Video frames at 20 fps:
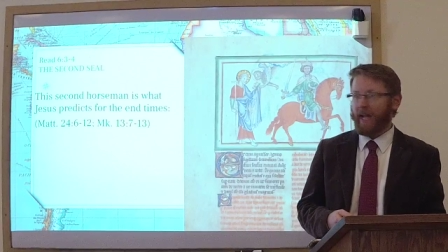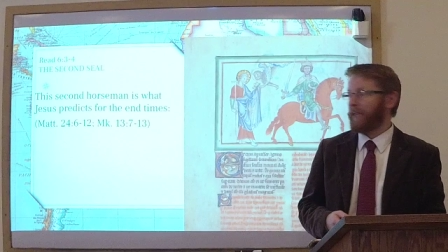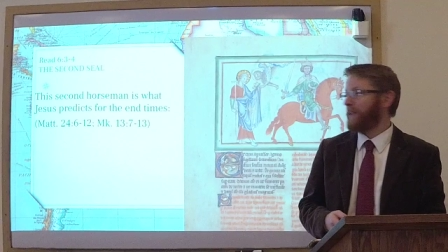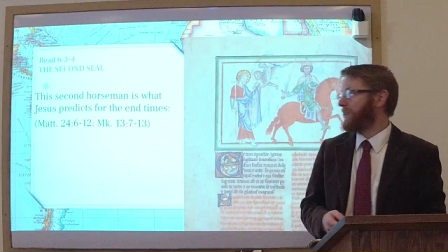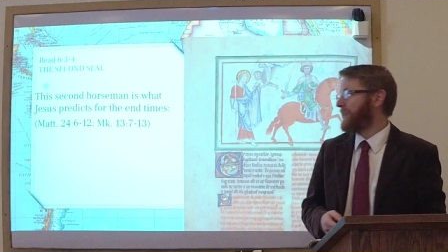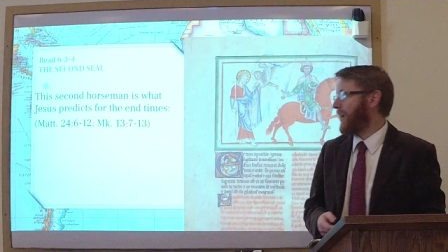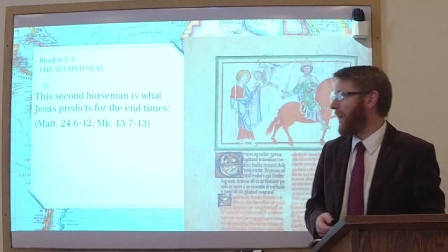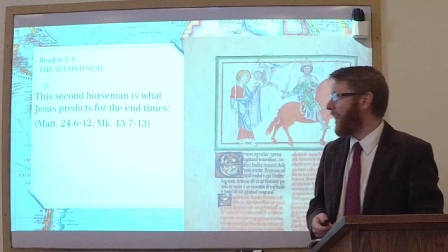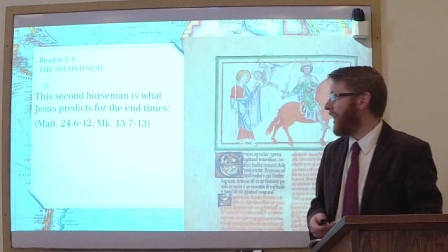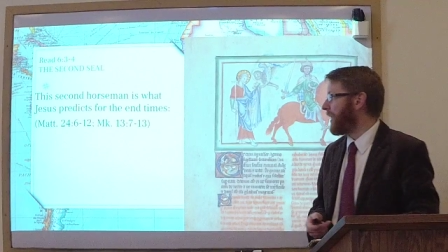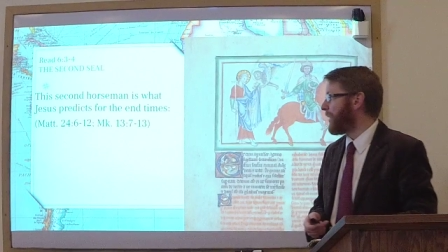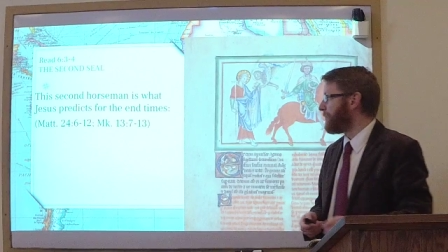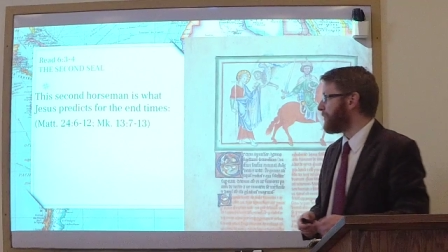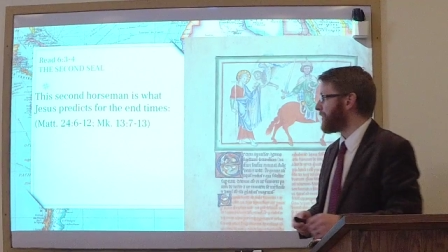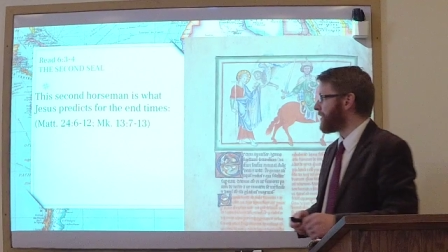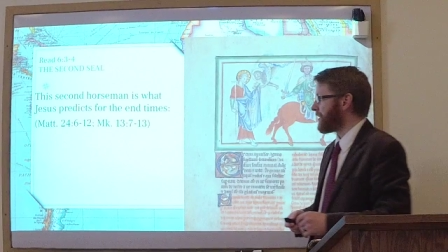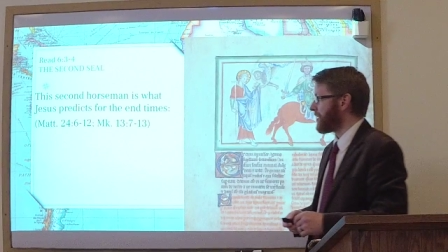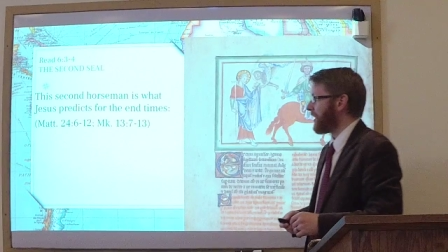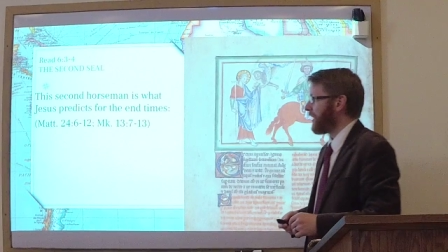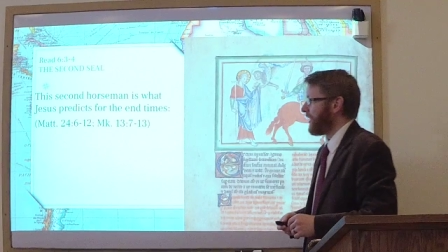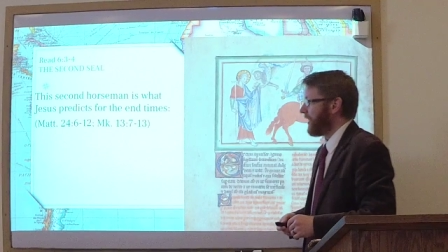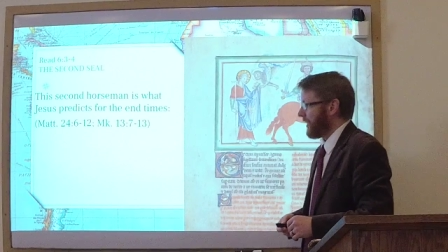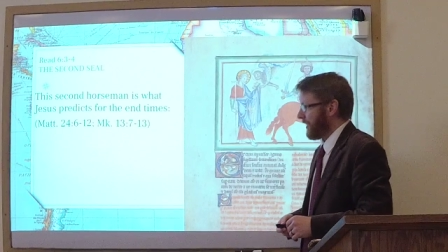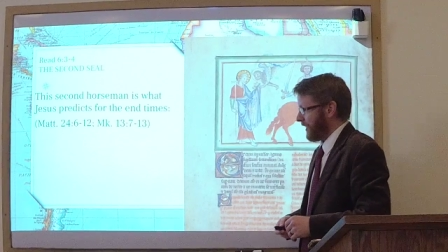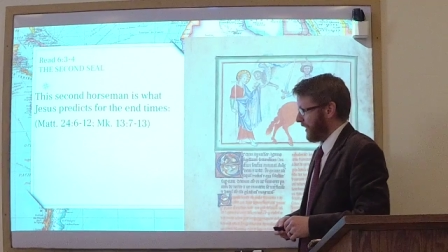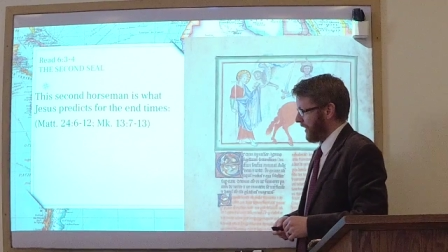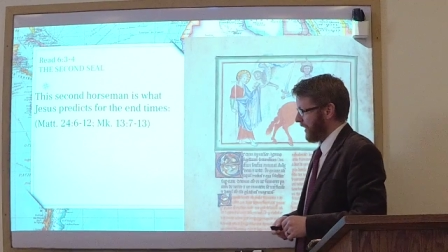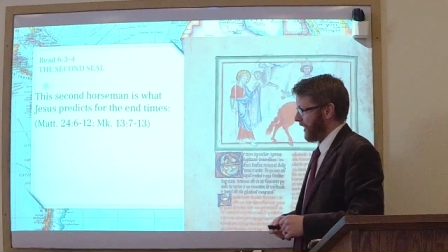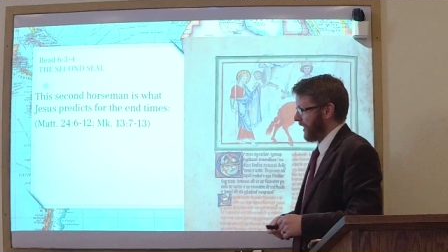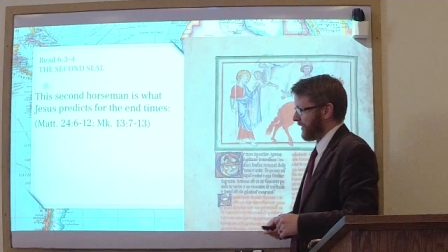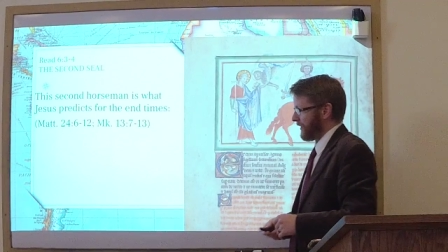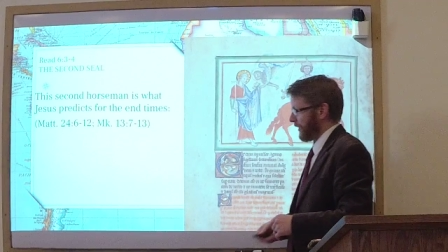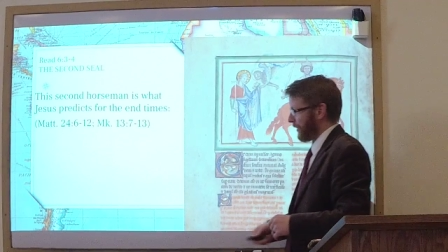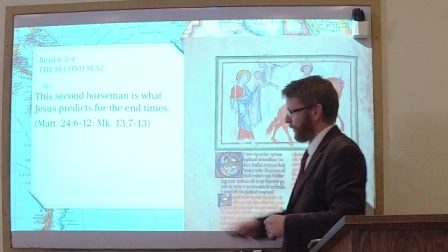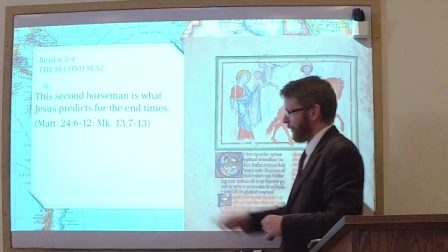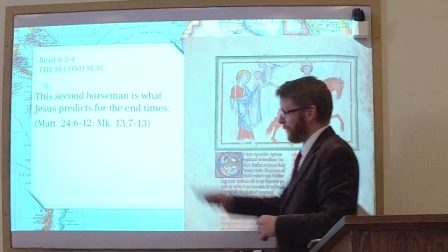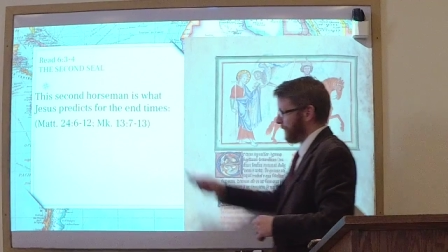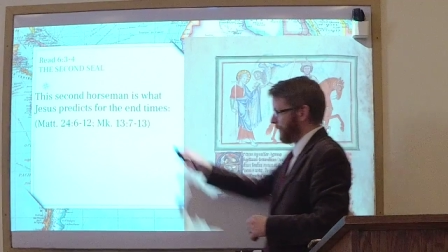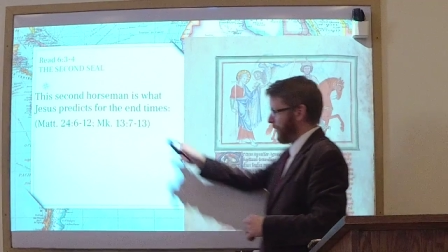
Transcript: end times. Uh, there will,